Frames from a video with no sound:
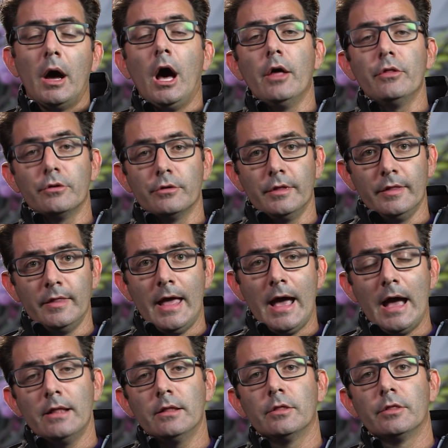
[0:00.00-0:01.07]
Other than
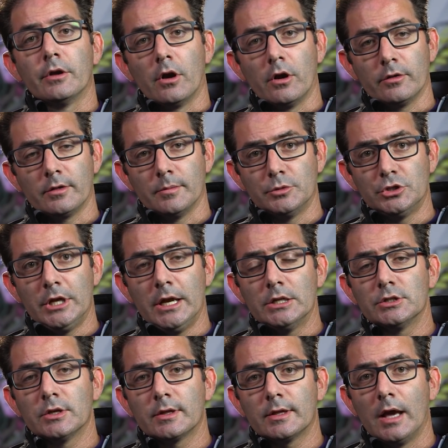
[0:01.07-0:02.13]
that, there are some
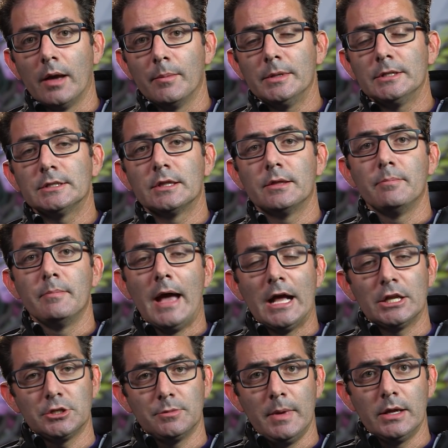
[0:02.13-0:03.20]
changes coming to the
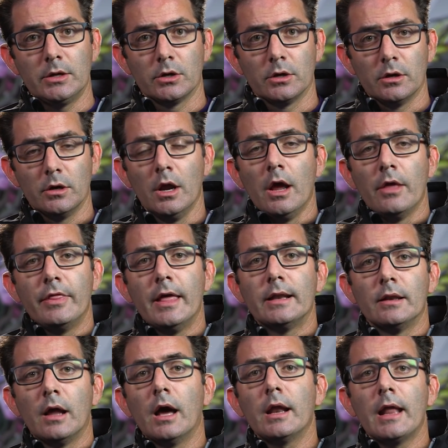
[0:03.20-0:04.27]
matchmaker
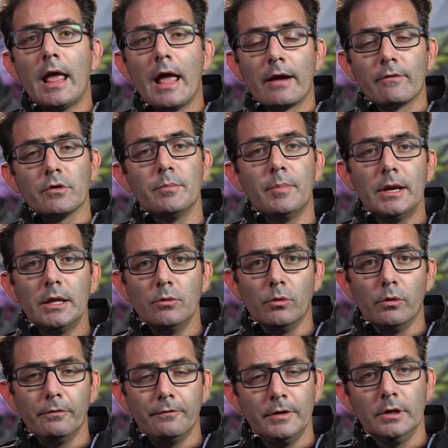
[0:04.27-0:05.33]
that not everybody
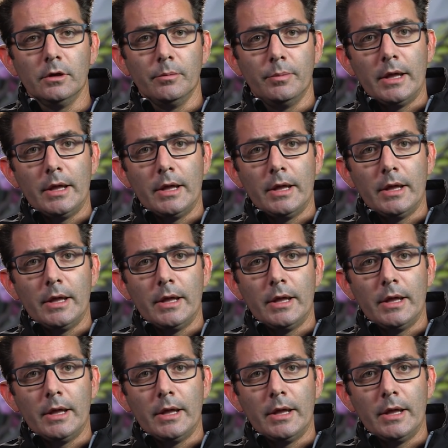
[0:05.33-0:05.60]
will feel,